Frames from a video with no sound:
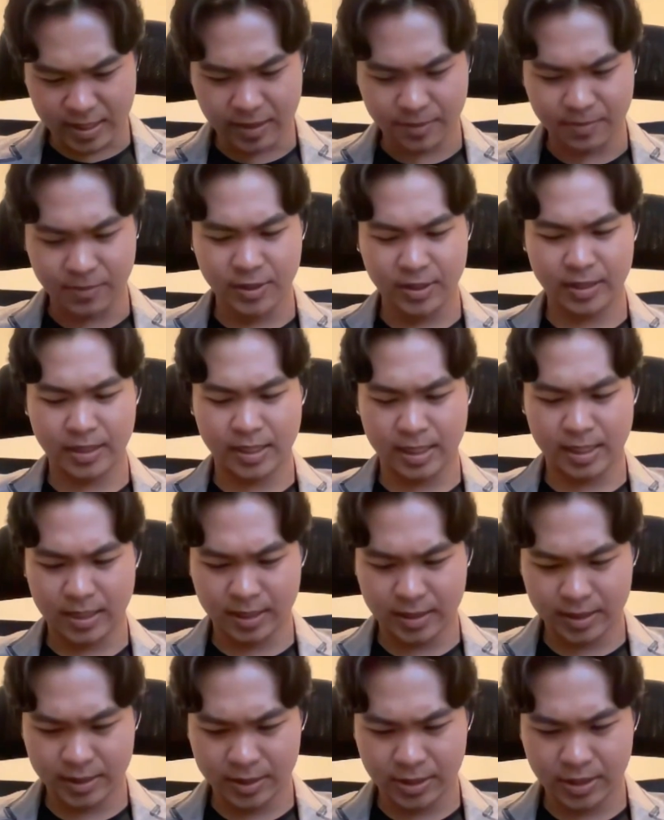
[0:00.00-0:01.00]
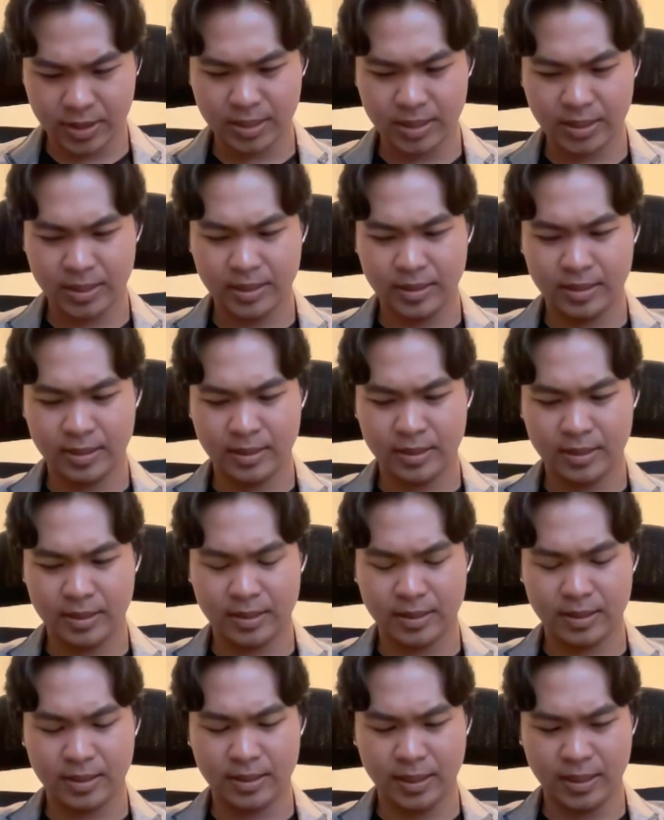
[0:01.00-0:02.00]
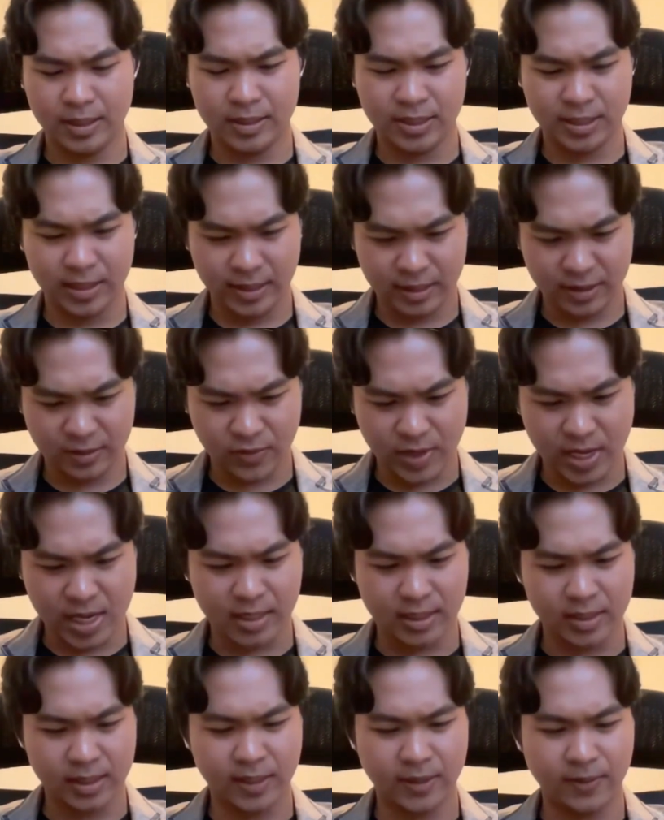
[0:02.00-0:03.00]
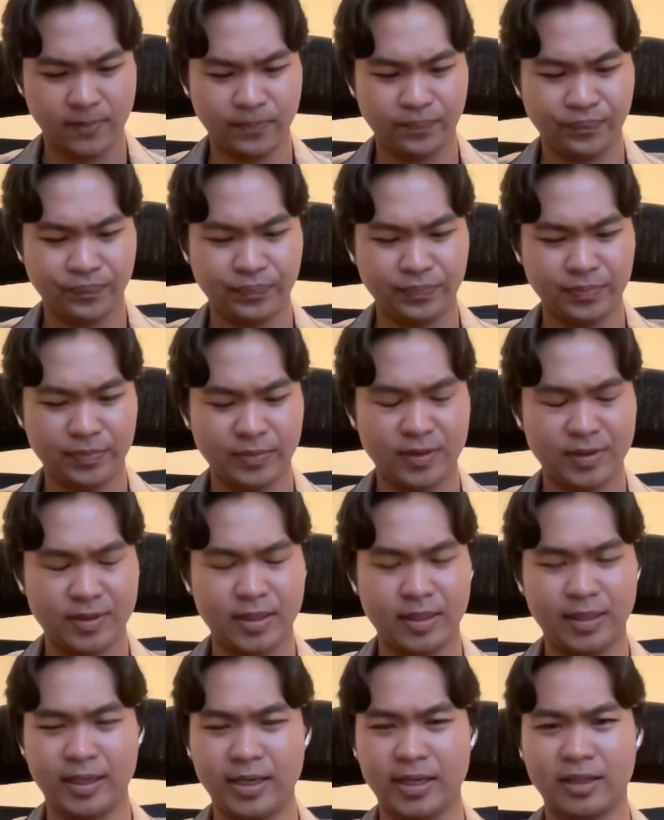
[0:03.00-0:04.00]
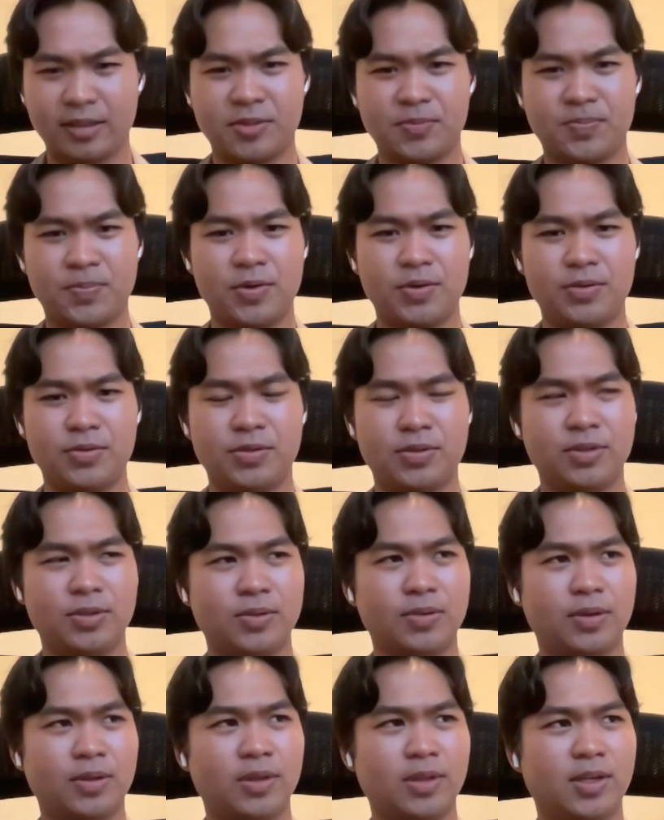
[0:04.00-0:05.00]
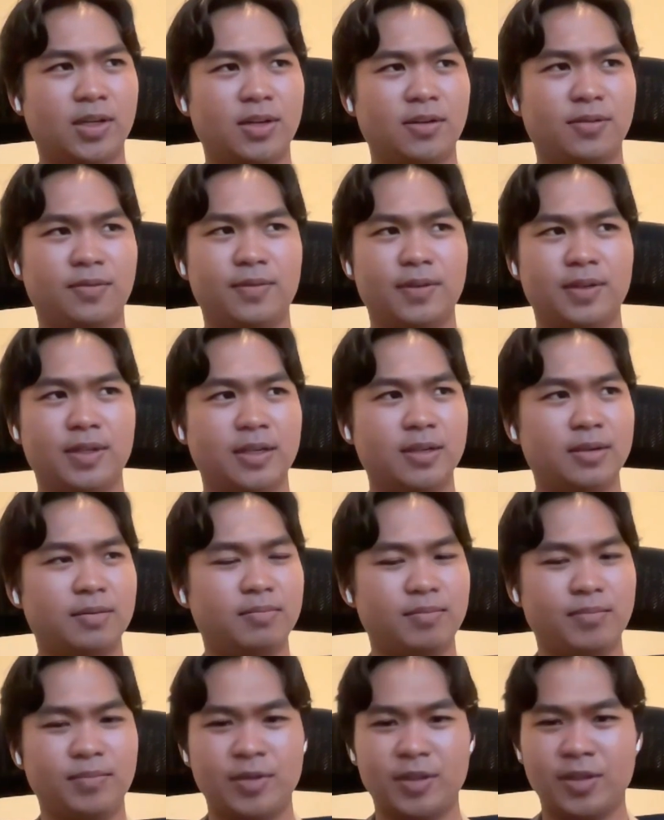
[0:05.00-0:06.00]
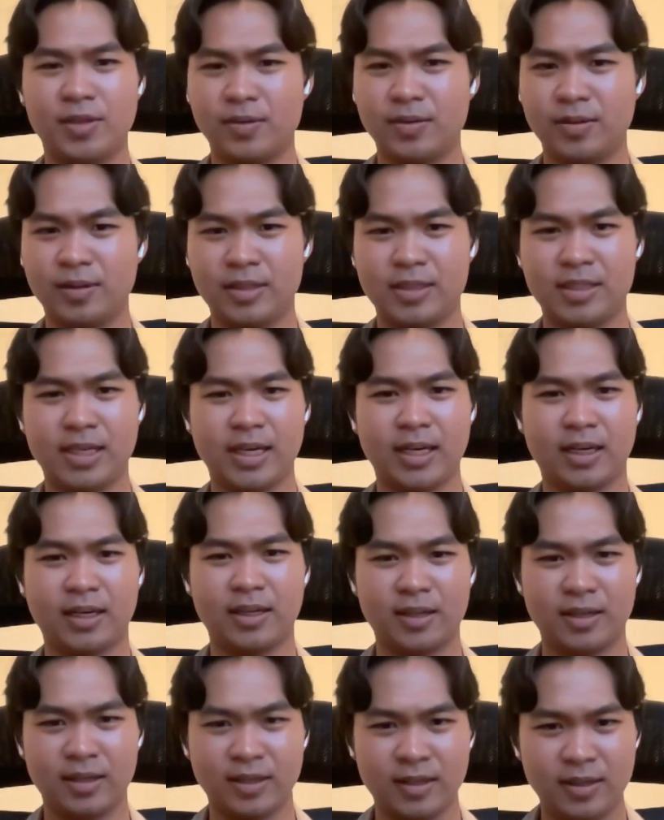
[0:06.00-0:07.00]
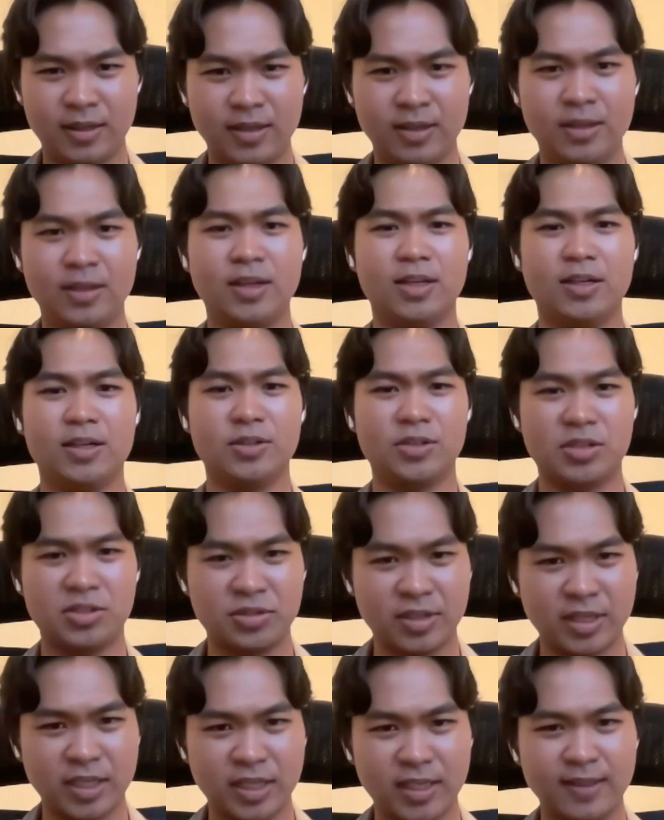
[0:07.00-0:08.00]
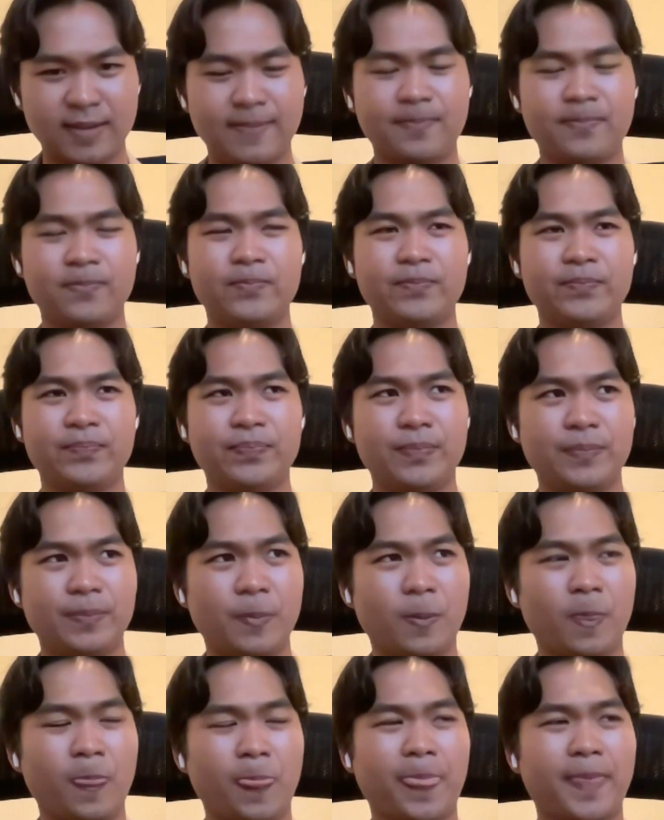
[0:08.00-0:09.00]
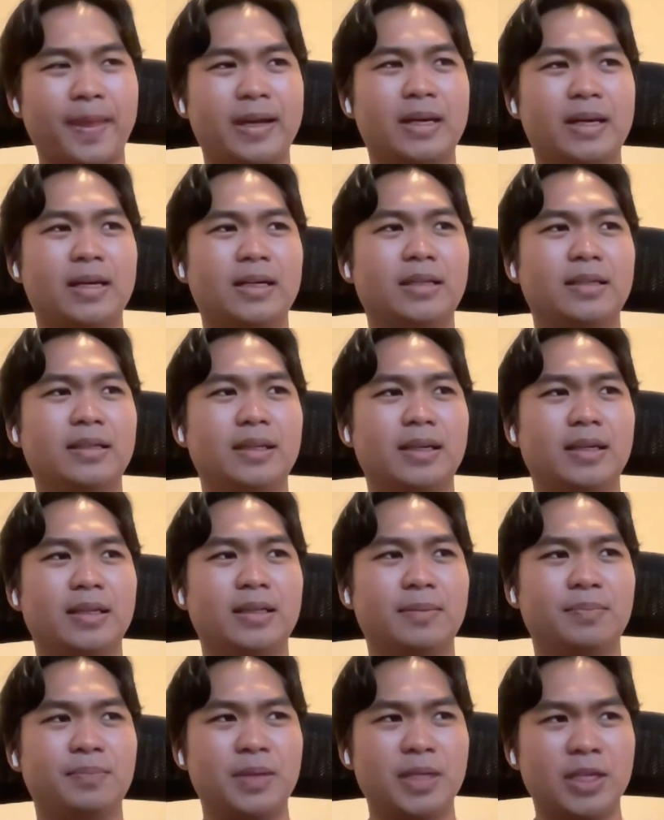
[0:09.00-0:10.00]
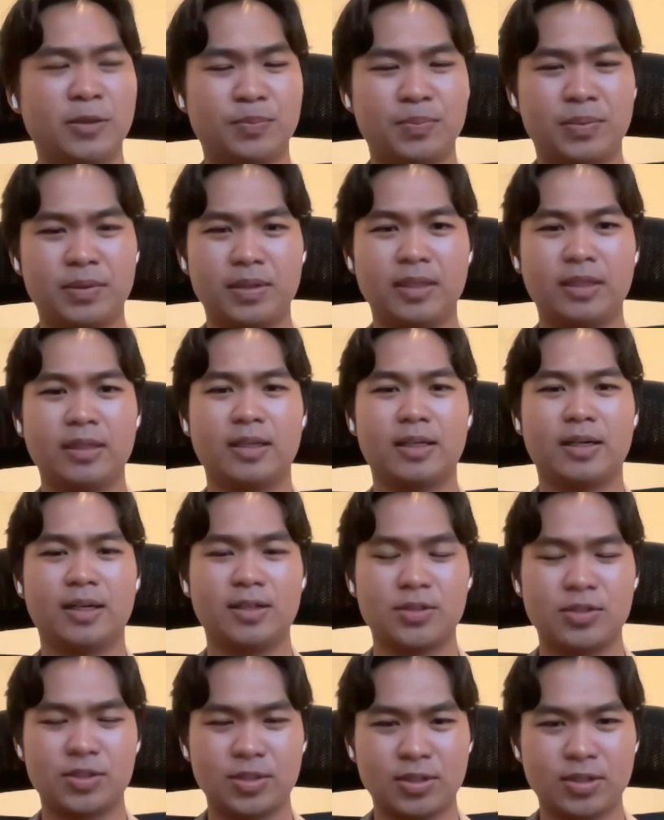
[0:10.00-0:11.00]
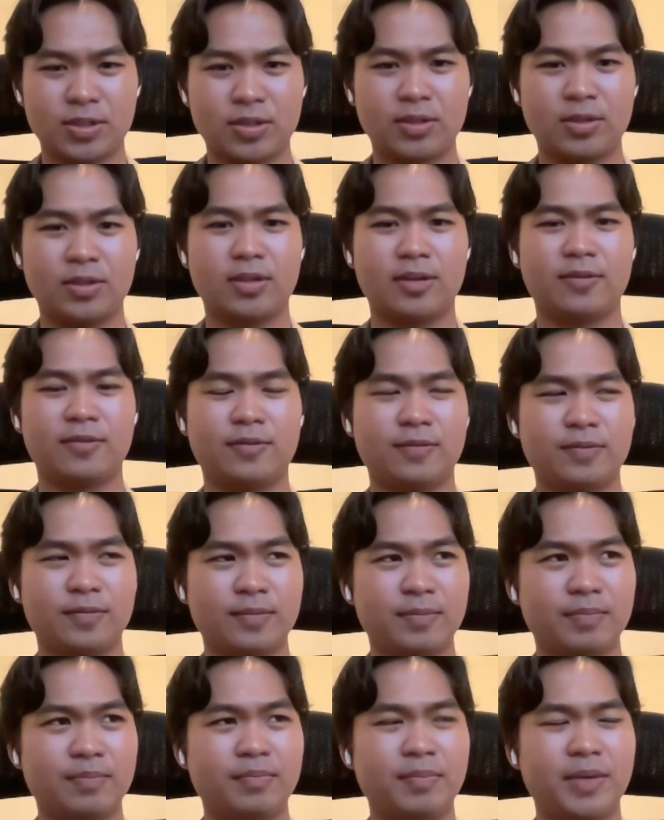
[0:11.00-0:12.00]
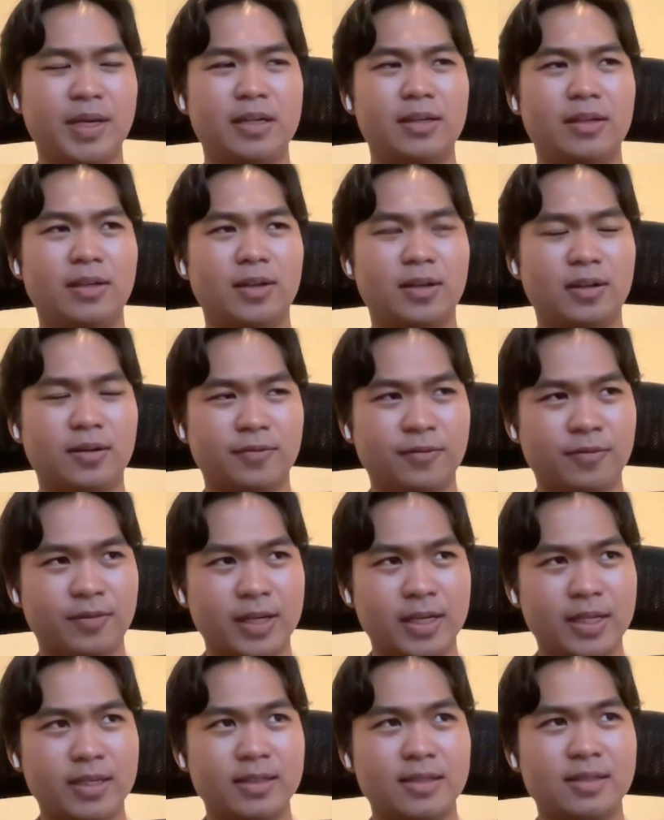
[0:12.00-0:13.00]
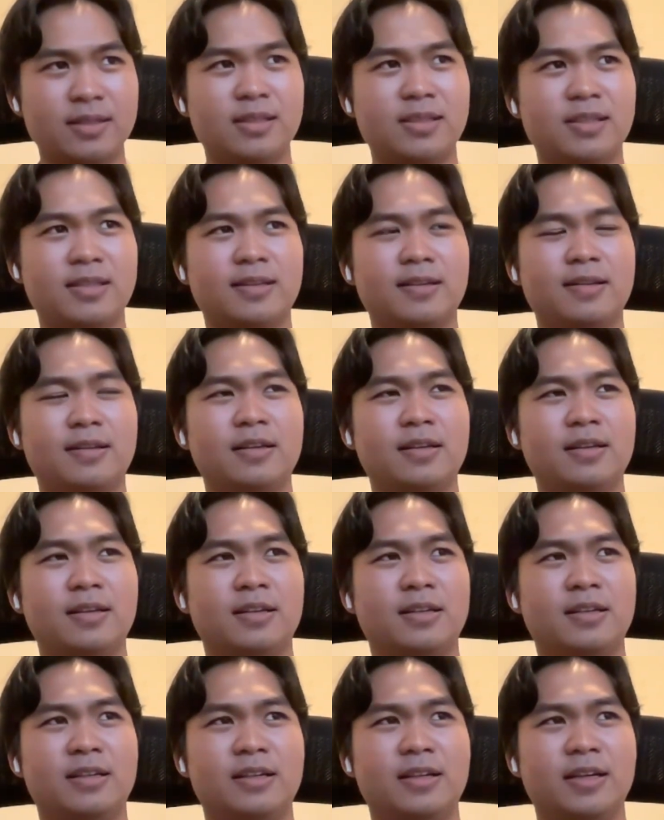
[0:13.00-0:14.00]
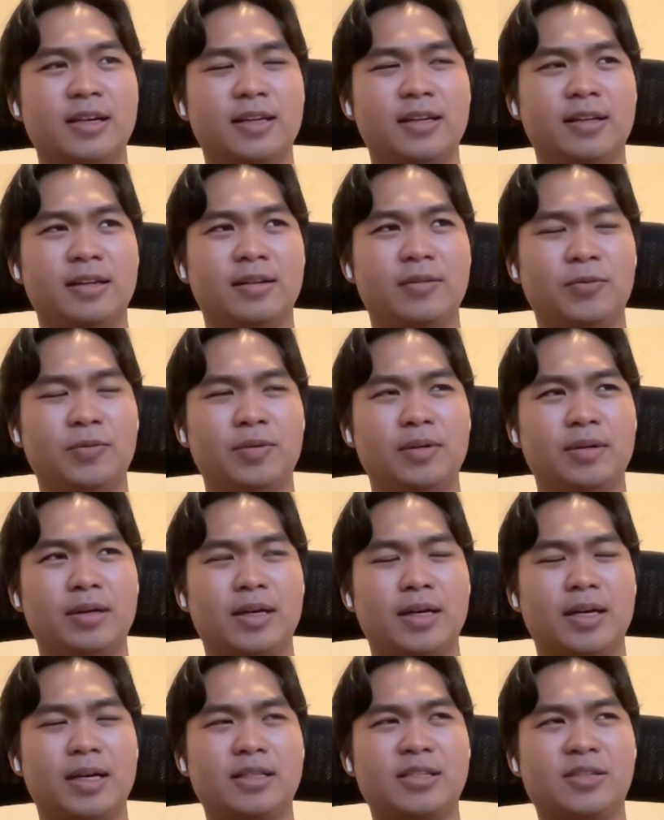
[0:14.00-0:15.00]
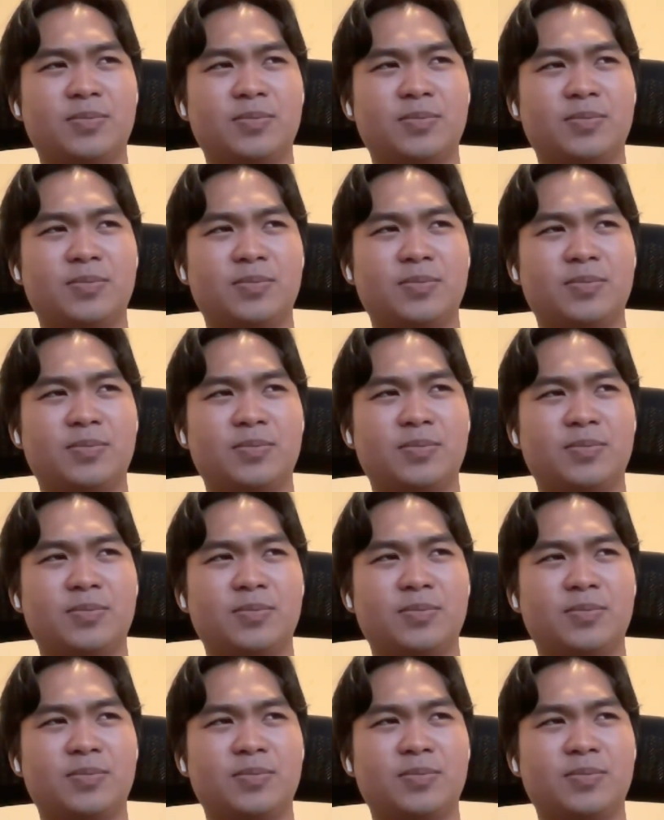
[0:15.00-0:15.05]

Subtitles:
community college in Silicon Valley and get exposed to a lot of the the tech industry and the people and the culture. A lot of made a lot of friends, and I